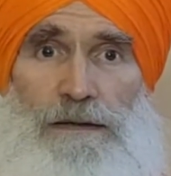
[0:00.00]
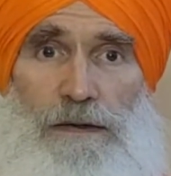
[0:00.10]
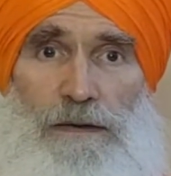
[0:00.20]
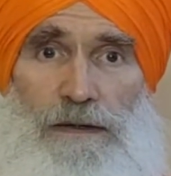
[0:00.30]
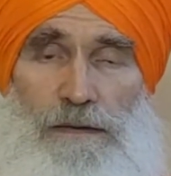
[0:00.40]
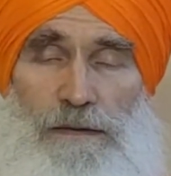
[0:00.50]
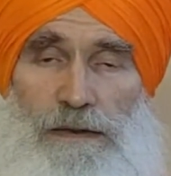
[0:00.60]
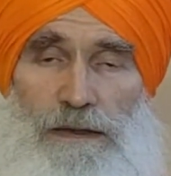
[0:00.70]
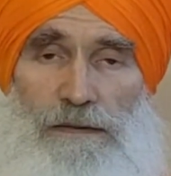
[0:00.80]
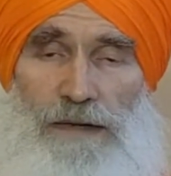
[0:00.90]
the
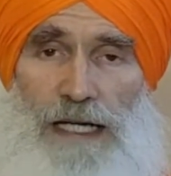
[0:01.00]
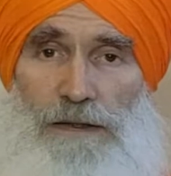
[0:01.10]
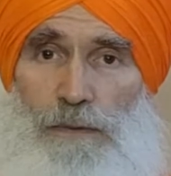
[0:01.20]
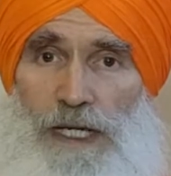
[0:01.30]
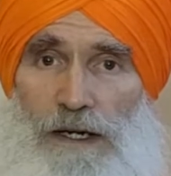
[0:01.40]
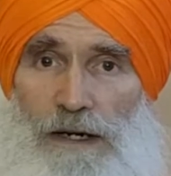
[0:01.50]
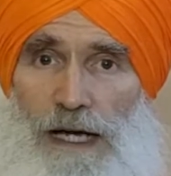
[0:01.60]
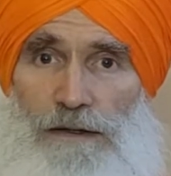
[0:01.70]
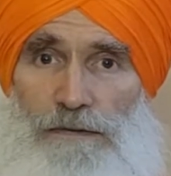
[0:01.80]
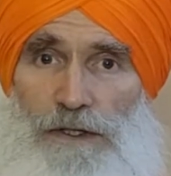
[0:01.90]
fact that we are
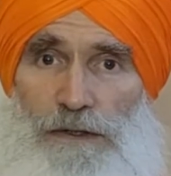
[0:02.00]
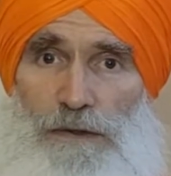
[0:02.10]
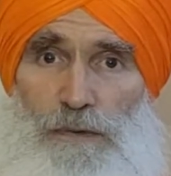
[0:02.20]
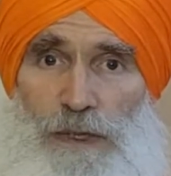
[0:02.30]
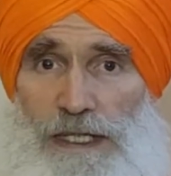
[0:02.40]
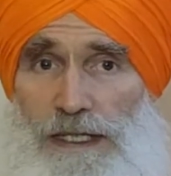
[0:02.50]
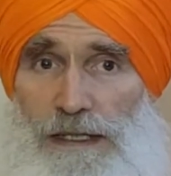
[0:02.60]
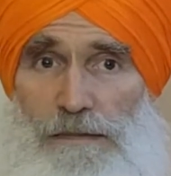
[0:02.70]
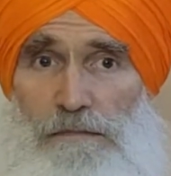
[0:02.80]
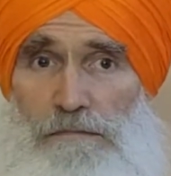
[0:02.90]
out of tune,
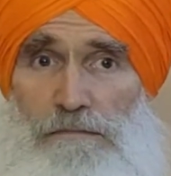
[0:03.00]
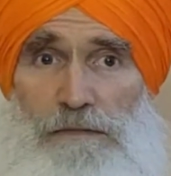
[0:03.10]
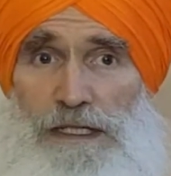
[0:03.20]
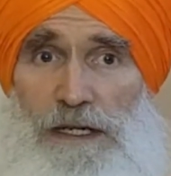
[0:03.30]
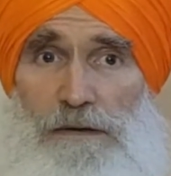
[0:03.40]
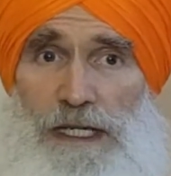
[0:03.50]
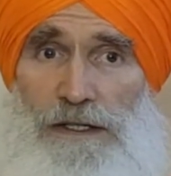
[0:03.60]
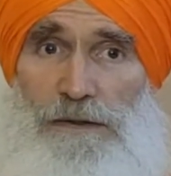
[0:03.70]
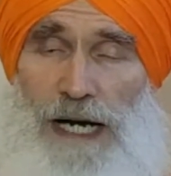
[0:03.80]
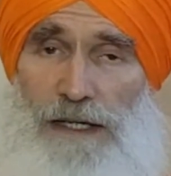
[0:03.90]
we don't
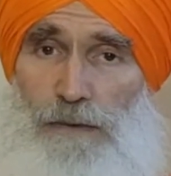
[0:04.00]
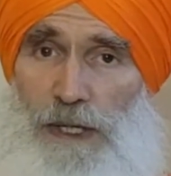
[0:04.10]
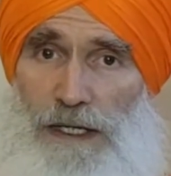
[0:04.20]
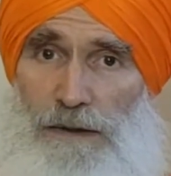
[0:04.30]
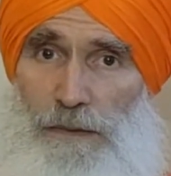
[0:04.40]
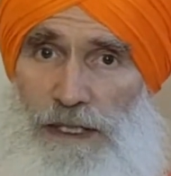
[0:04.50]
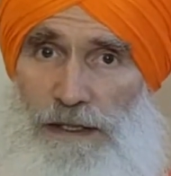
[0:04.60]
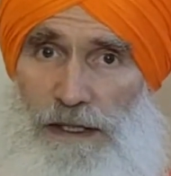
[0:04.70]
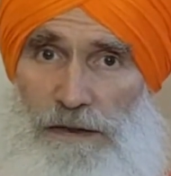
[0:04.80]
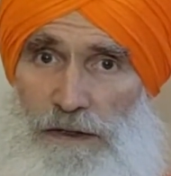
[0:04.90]
interact well
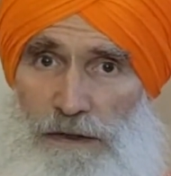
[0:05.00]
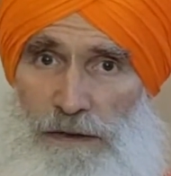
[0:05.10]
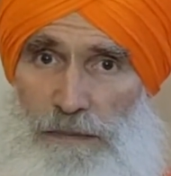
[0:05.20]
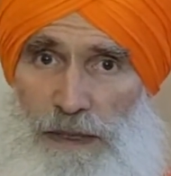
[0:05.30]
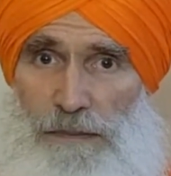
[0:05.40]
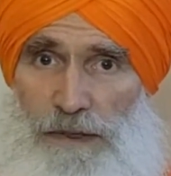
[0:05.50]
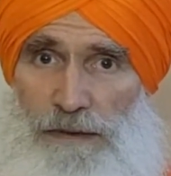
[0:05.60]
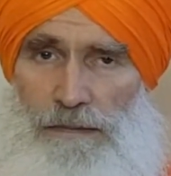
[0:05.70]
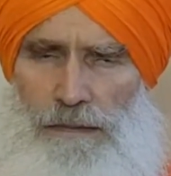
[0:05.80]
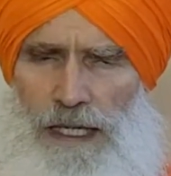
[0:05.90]
with other
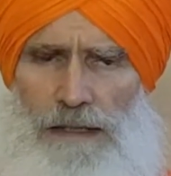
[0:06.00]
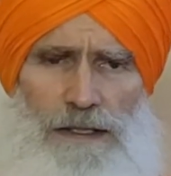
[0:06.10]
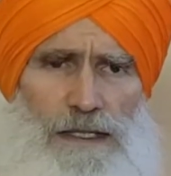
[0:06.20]
people, and